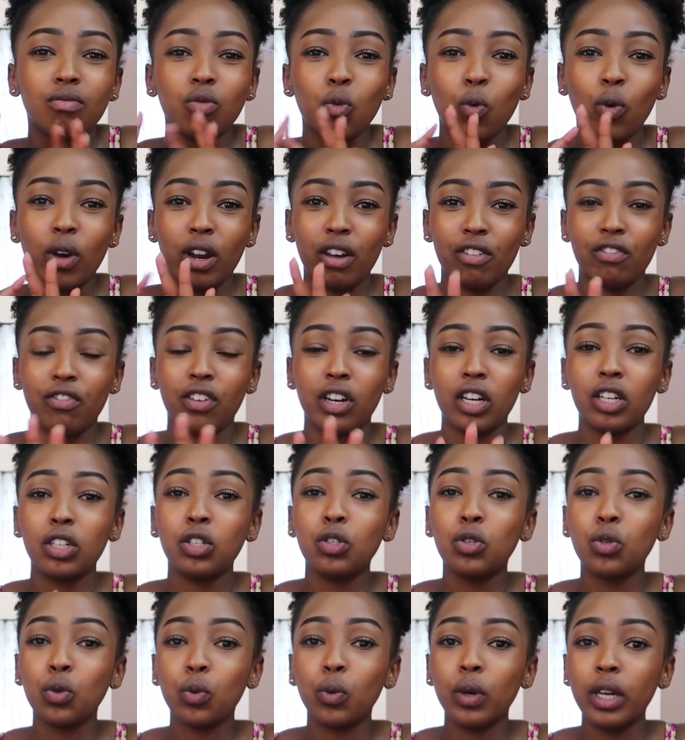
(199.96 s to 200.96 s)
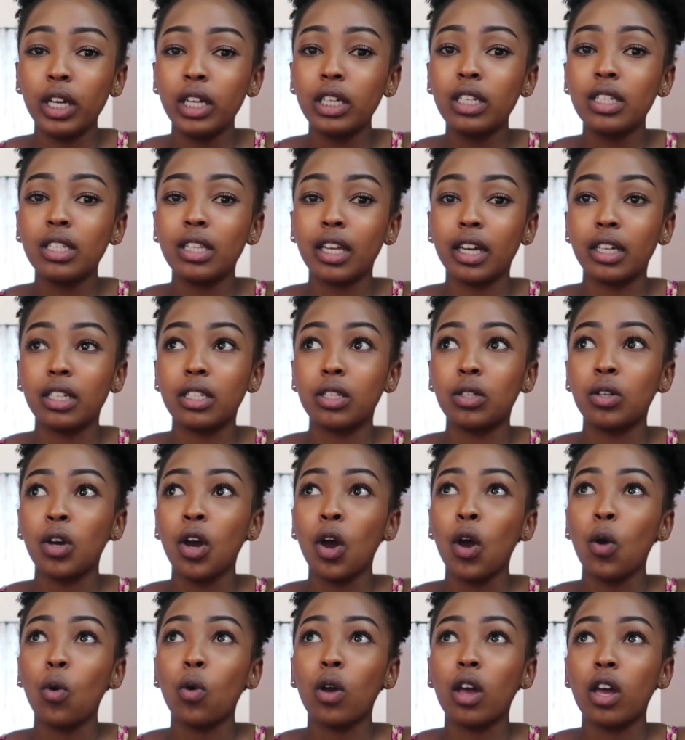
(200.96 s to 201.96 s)
whatever to it, that
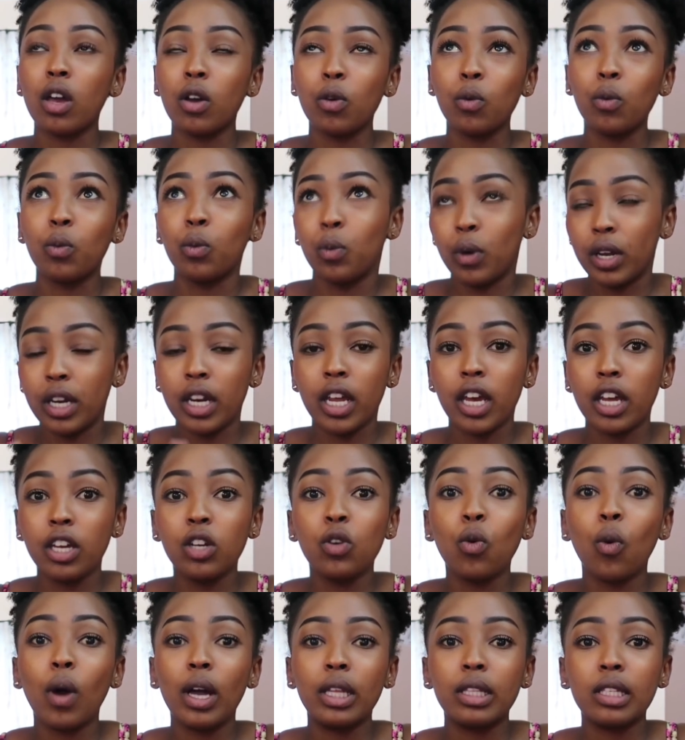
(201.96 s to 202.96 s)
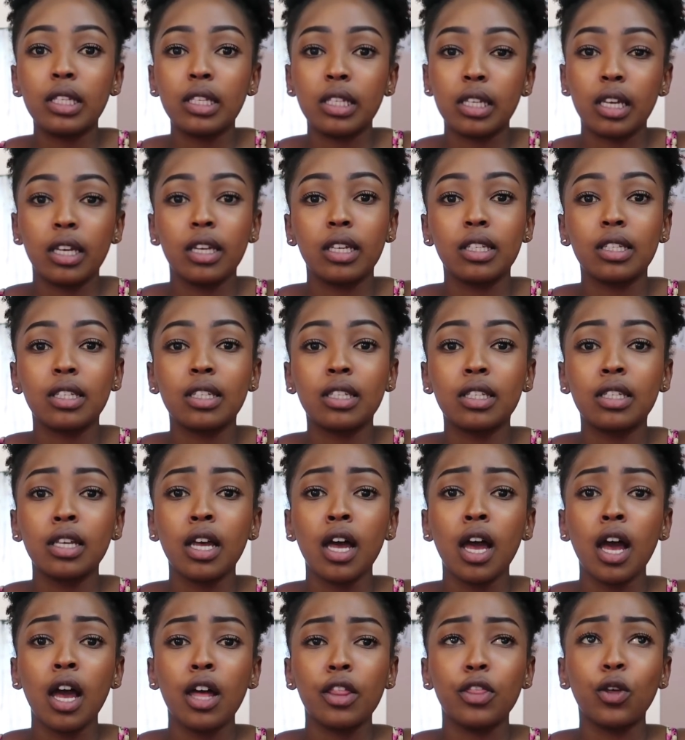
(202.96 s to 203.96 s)
when anyone says
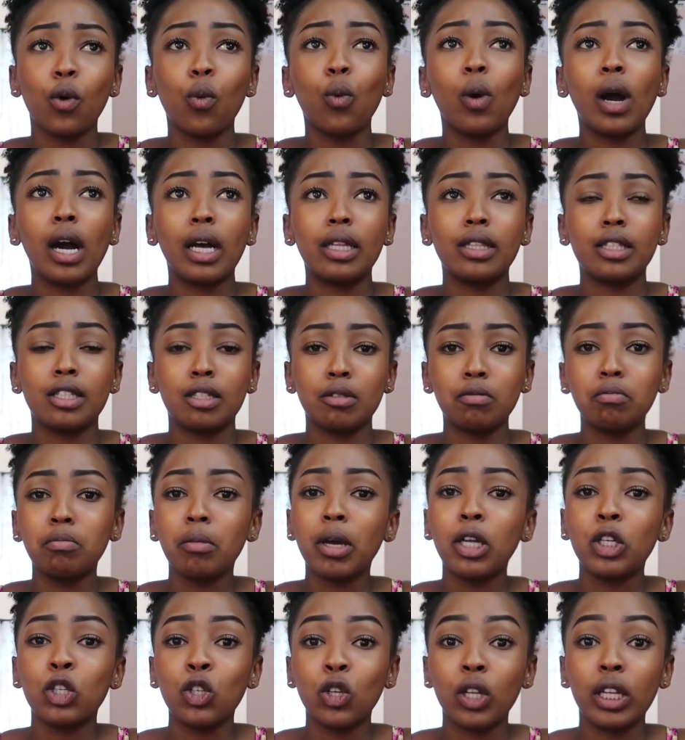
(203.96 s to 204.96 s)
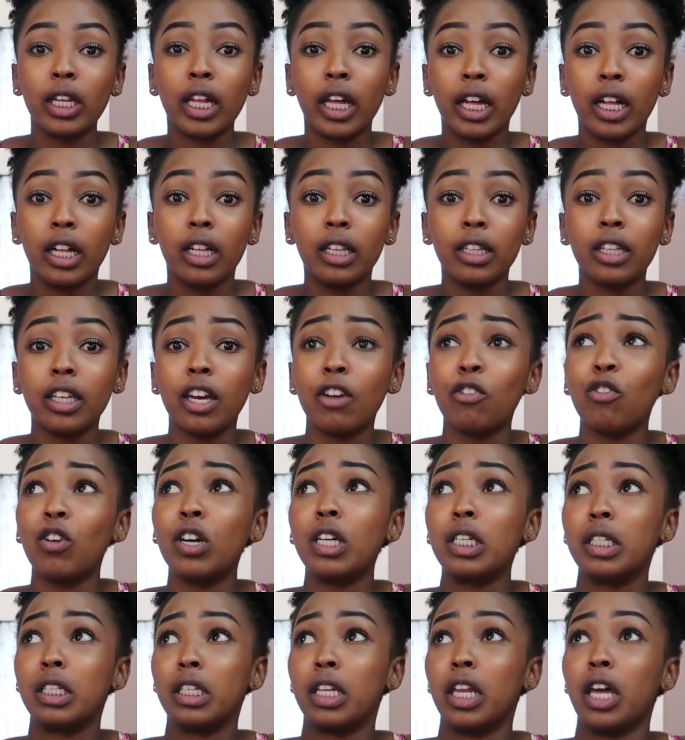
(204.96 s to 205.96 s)
the words mental health,
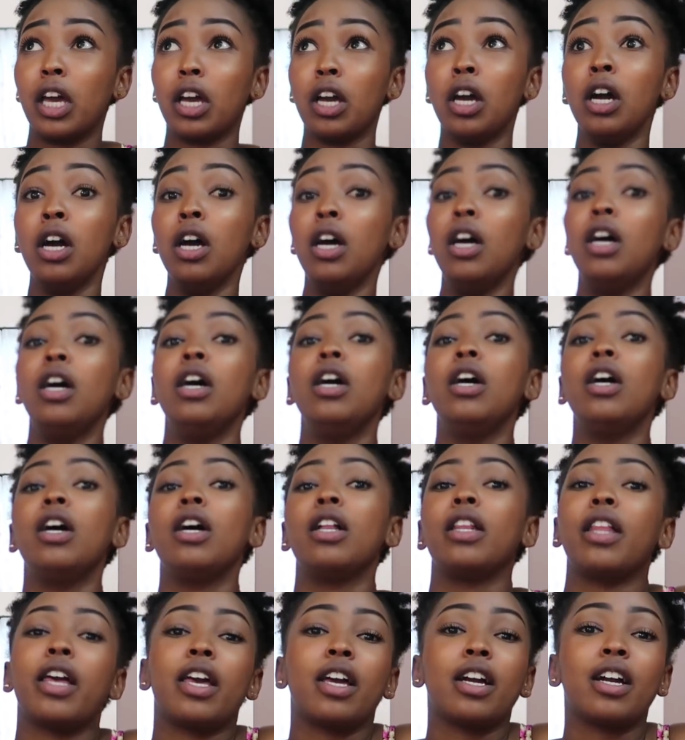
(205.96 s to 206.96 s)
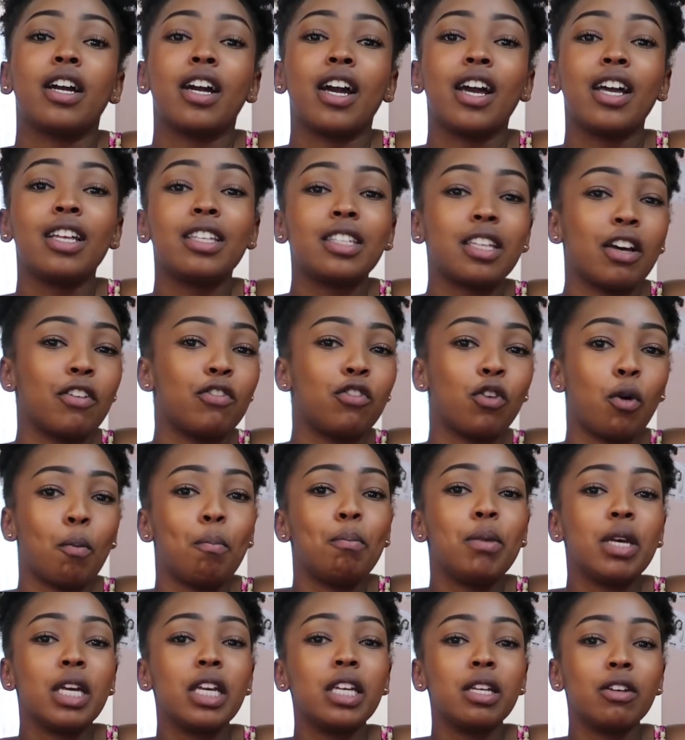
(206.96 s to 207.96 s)
everyone is like it's a
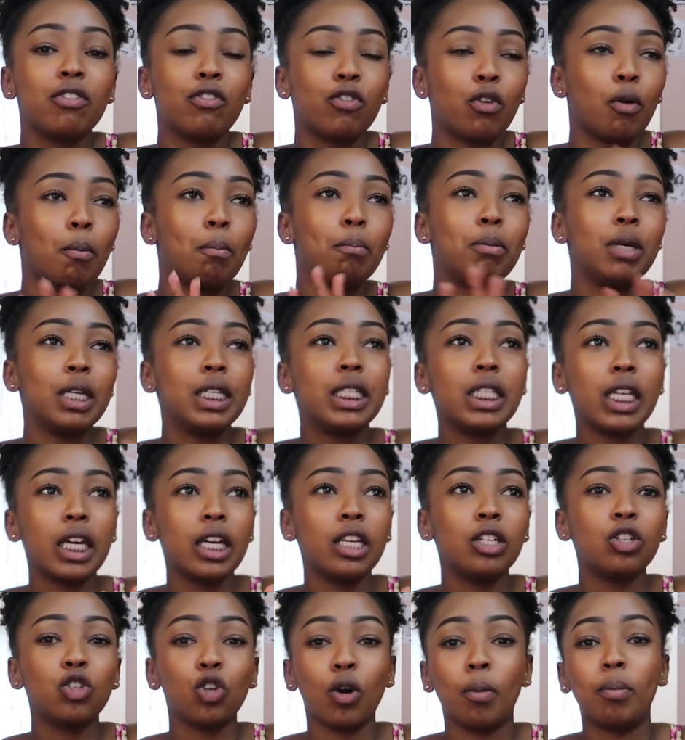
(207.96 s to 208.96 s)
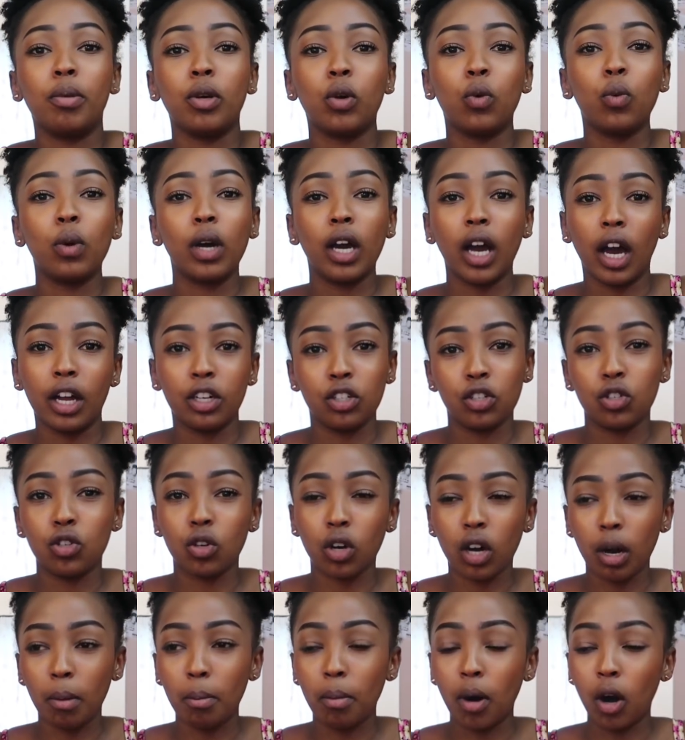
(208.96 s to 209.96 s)
forbidden topic, we can't
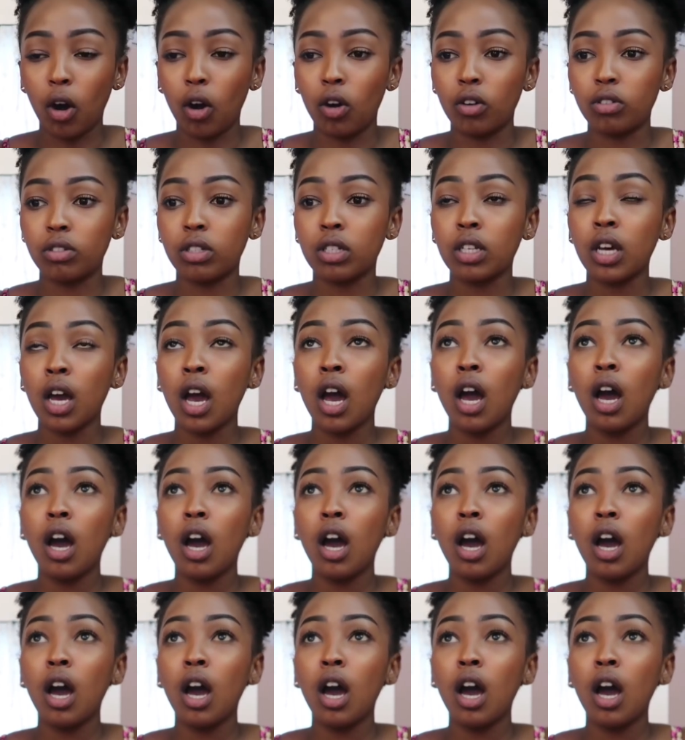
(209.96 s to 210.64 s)
talk about.